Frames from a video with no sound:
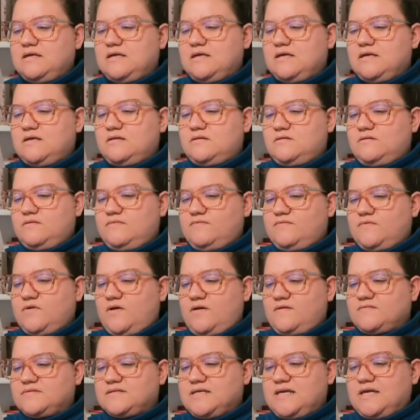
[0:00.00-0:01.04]
It
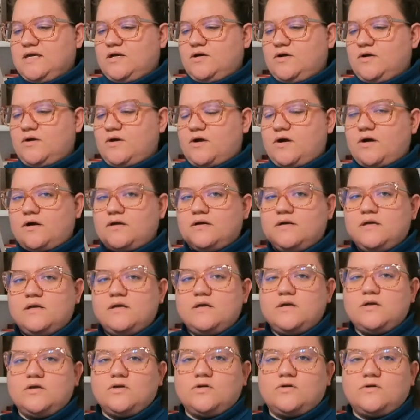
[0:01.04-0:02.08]
involves like her
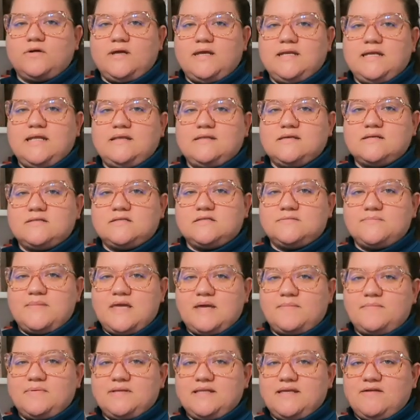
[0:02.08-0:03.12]
creating this
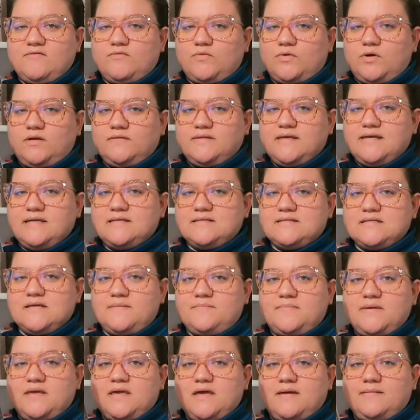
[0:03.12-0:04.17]
make-believe world that ends
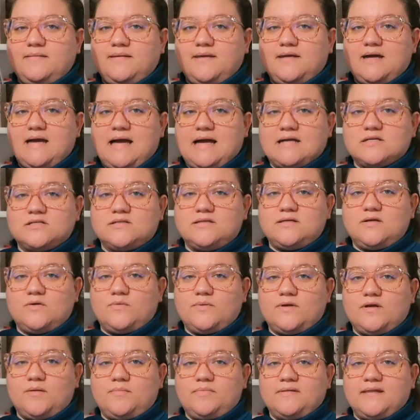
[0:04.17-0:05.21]
up becoming actually a
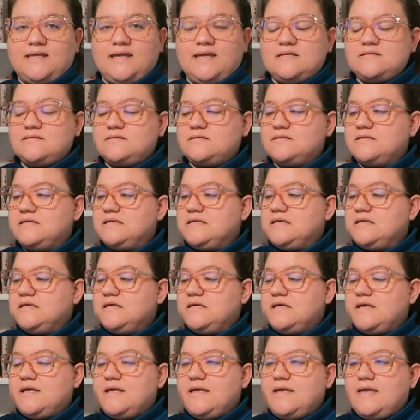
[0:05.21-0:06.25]
real place.
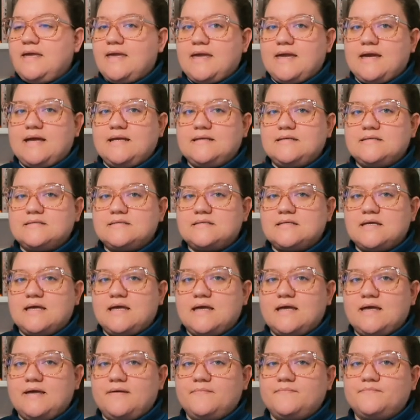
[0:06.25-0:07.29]
And
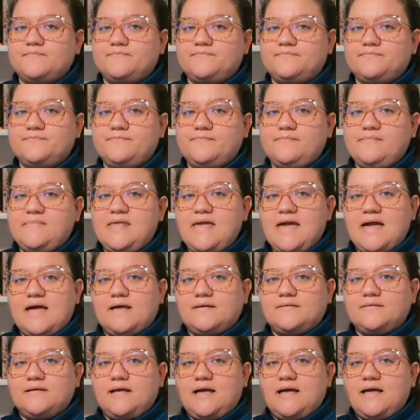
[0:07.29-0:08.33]

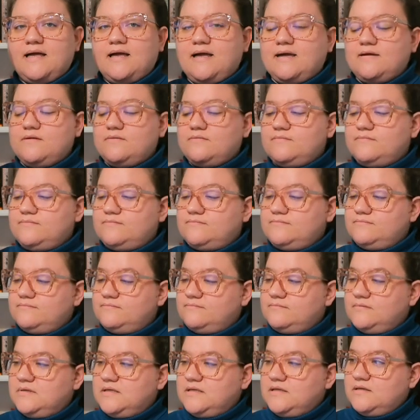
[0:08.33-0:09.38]
yeah, I
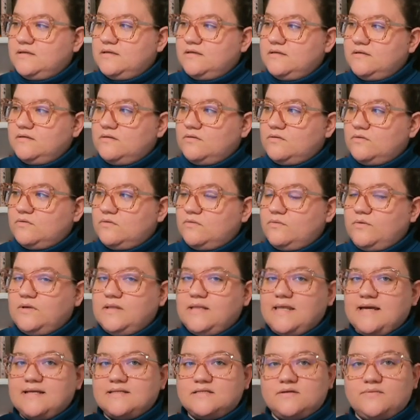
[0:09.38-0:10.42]
would
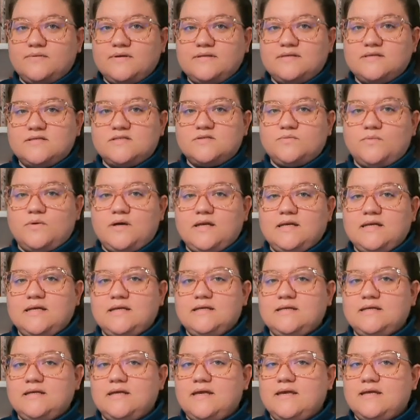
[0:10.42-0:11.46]
like to read this one.